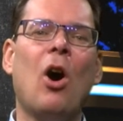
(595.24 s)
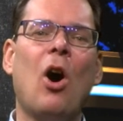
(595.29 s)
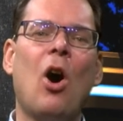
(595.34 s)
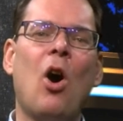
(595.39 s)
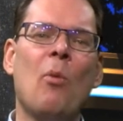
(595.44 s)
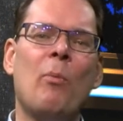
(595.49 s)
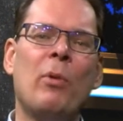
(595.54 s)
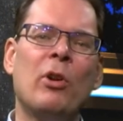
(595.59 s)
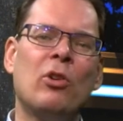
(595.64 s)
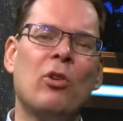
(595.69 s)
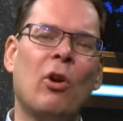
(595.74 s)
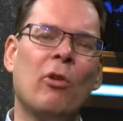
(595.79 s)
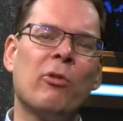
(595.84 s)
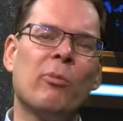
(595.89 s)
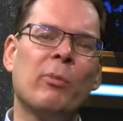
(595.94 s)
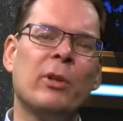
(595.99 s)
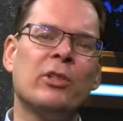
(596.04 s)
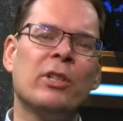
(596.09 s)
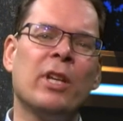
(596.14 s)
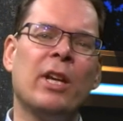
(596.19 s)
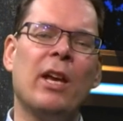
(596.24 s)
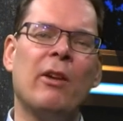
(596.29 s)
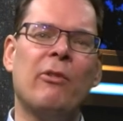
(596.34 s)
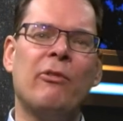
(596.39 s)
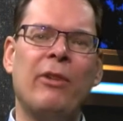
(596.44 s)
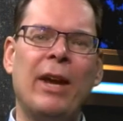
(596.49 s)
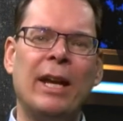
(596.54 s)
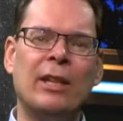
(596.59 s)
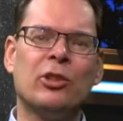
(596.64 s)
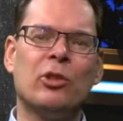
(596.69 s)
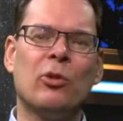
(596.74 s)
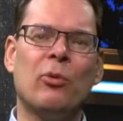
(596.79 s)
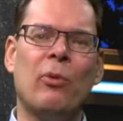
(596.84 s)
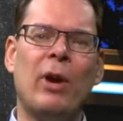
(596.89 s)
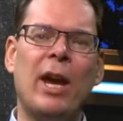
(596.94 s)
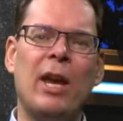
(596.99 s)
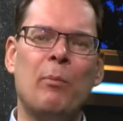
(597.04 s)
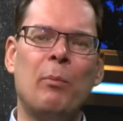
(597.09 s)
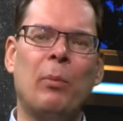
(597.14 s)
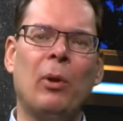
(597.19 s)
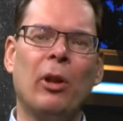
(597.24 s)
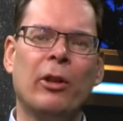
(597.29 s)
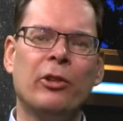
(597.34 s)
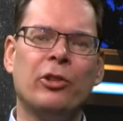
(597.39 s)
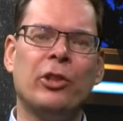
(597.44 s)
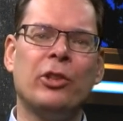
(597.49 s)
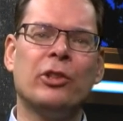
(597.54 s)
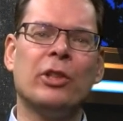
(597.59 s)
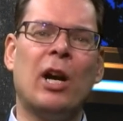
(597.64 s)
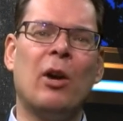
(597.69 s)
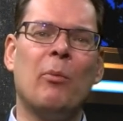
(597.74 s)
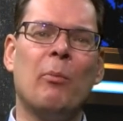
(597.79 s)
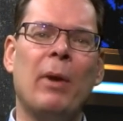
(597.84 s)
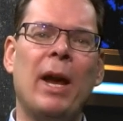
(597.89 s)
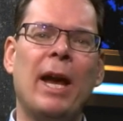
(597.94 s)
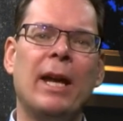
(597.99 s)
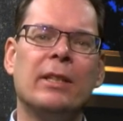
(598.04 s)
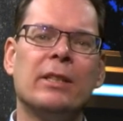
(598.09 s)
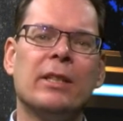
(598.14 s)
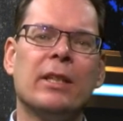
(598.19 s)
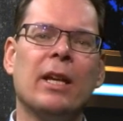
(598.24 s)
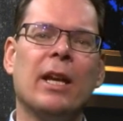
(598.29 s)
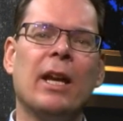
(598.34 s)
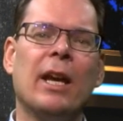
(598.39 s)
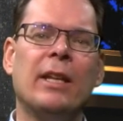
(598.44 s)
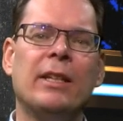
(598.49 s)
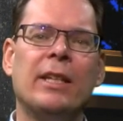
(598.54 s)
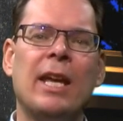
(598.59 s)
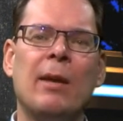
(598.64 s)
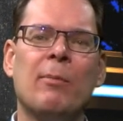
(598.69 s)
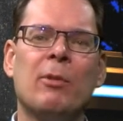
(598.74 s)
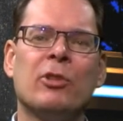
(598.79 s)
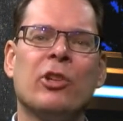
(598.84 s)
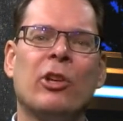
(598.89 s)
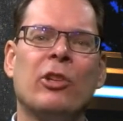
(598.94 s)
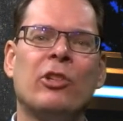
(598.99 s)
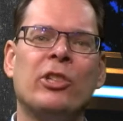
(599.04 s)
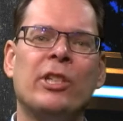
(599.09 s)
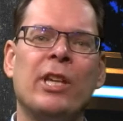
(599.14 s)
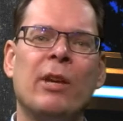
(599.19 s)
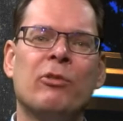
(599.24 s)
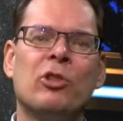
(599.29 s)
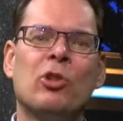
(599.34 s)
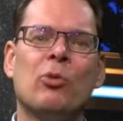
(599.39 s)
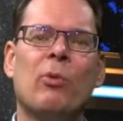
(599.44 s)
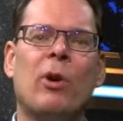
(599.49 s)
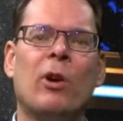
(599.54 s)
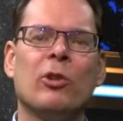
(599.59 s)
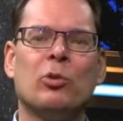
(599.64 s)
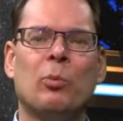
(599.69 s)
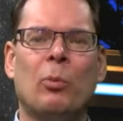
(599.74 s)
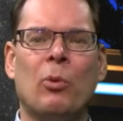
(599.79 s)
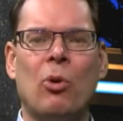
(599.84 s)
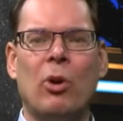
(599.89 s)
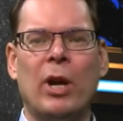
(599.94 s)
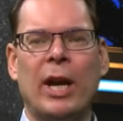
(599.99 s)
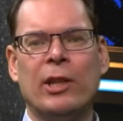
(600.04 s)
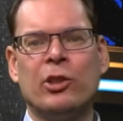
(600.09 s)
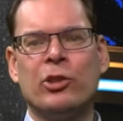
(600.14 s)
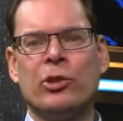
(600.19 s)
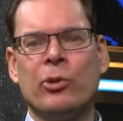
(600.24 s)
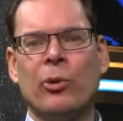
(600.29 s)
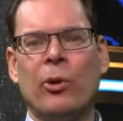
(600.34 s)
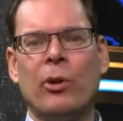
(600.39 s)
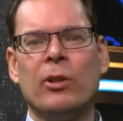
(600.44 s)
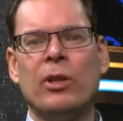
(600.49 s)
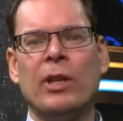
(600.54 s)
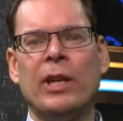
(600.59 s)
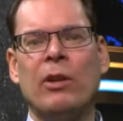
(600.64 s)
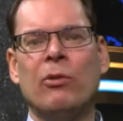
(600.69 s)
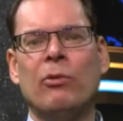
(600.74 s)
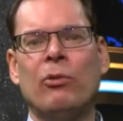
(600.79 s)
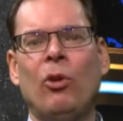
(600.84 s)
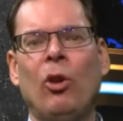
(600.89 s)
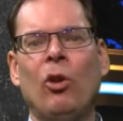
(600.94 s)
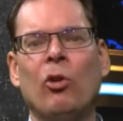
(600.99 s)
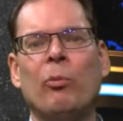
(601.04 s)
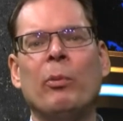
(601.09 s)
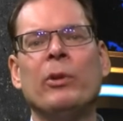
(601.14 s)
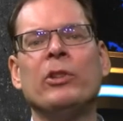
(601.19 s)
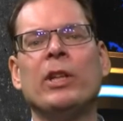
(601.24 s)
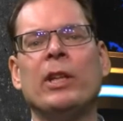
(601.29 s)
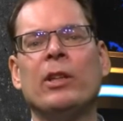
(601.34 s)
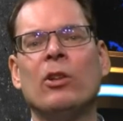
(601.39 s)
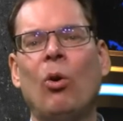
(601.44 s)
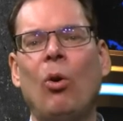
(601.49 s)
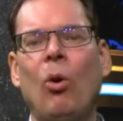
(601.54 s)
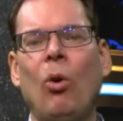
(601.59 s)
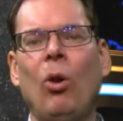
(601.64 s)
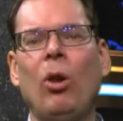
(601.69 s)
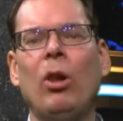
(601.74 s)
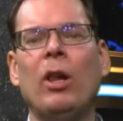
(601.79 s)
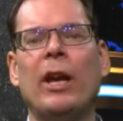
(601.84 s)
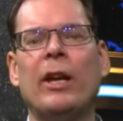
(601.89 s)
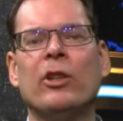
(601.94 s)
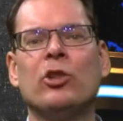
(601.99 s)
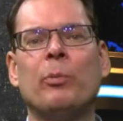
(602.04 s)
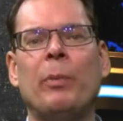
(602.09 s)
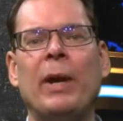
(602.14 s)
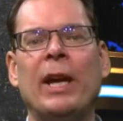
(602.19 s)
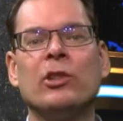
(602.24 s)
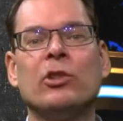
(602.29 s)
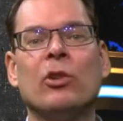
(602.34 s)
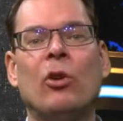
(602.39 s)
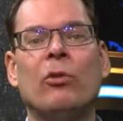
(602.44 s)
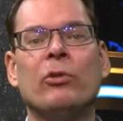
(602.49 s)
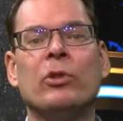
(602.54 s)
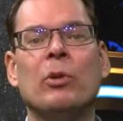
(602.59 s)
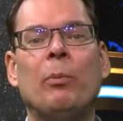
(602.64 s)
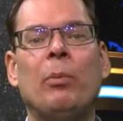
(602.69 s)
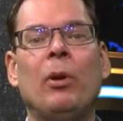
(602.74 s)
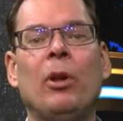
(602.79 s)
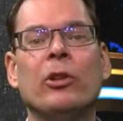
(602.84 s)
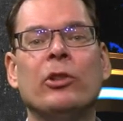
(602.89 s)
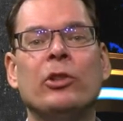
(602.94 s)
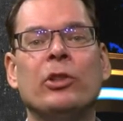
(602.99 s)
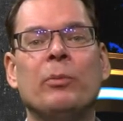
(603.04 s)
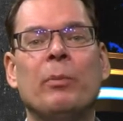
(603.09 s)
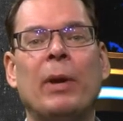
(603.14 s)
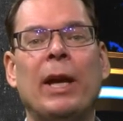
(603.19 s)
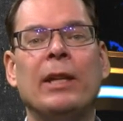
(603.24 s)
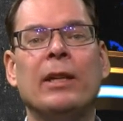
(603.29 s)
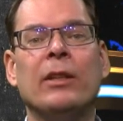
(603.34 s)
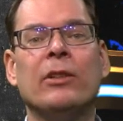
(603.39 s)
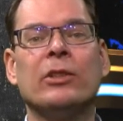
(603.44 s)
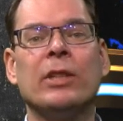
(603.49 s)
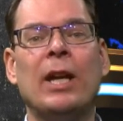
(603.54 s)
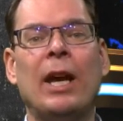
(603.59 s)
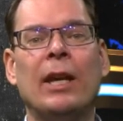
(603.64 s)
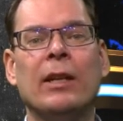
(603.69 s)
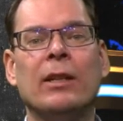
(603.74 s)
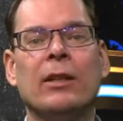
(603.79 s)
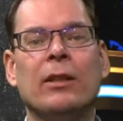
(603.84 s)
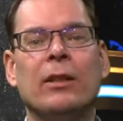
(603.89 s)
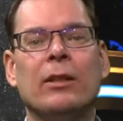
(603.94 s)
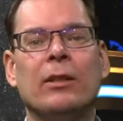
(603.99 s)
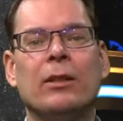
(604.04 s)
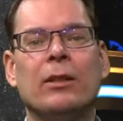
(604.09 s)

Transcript: Open government affects the way policies are made, enables a shift towards more external involvement in all aspects of the policy-making cycle.